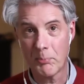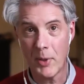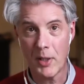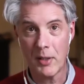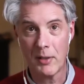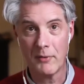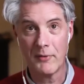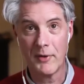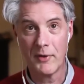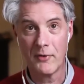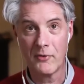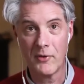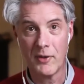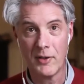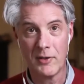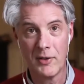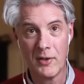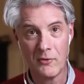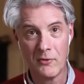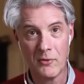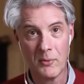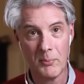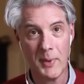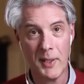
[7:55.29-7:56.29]
part of us
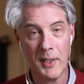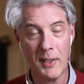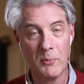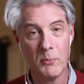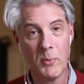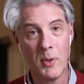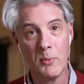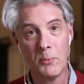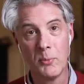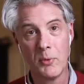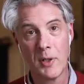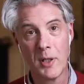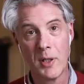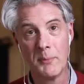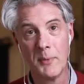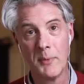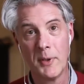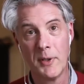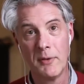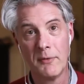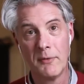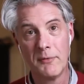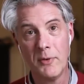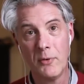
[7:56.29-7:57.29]
anticipating what will come
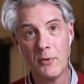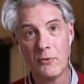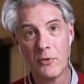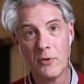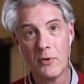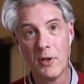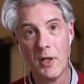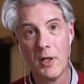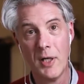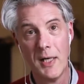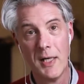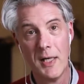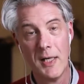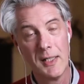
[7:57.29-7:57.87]
in the future,